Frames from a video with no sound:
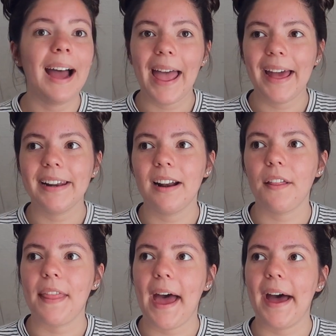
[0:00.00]
Edit
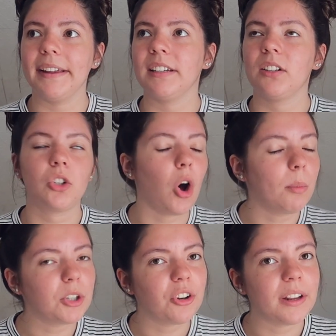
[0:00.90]
on that. It's so
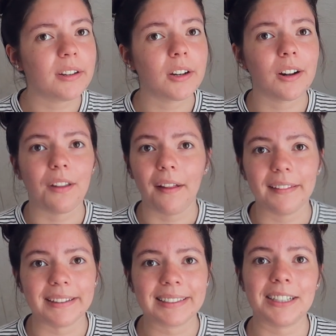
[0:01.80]
much nicer, a lot
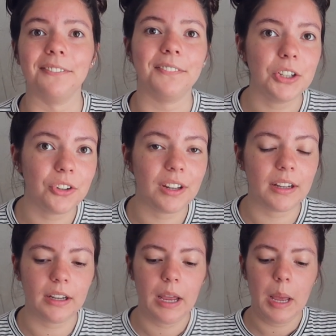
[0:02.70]
less
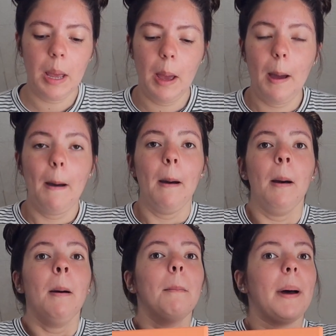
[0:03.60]
confusing.
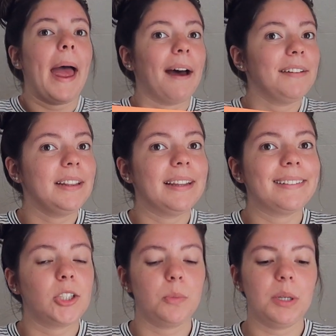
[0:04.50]
But having
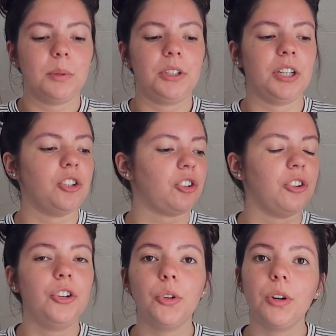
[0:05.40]
this to be able to just
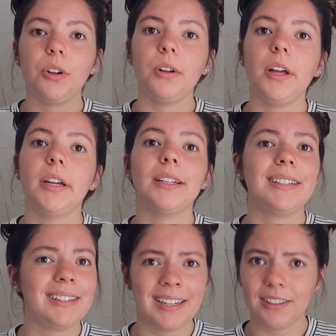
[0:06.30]
doodle,
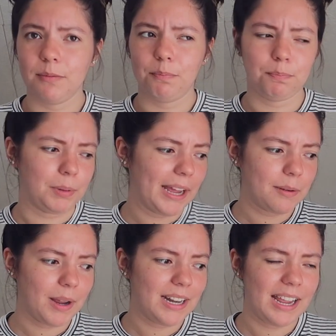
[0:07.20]
plan
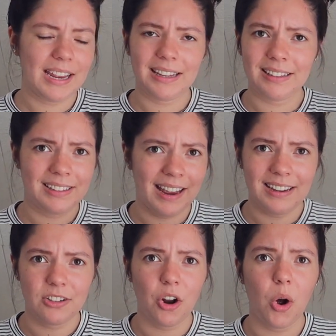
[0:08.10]
my days,
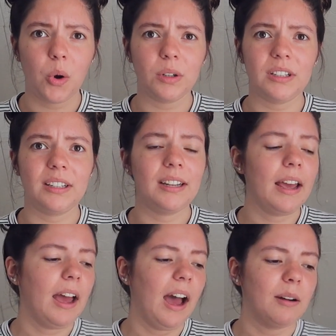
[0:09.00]
take notes,
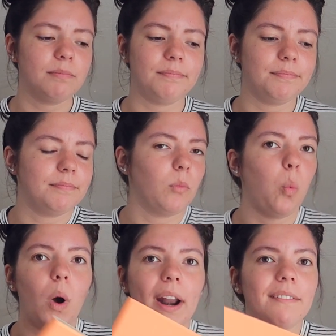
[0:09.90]

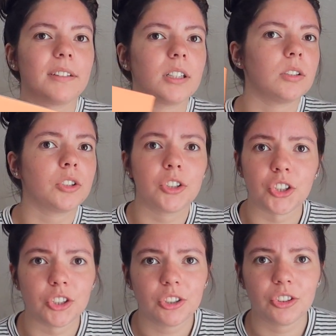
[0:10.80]
whatever,
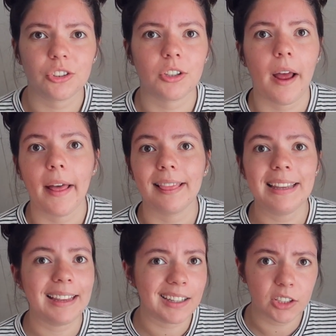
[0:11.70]
search
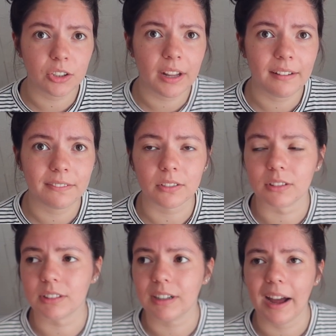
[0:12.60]
the internet
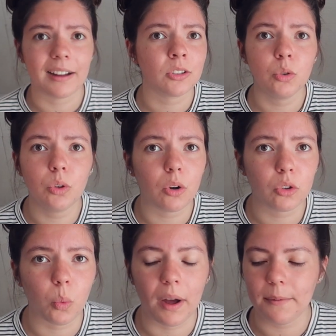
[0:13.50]
for who knows
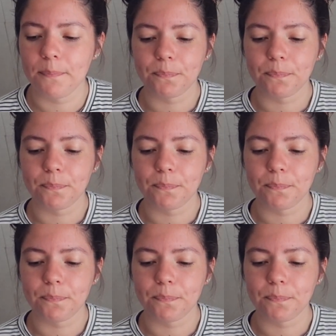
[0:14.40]
what,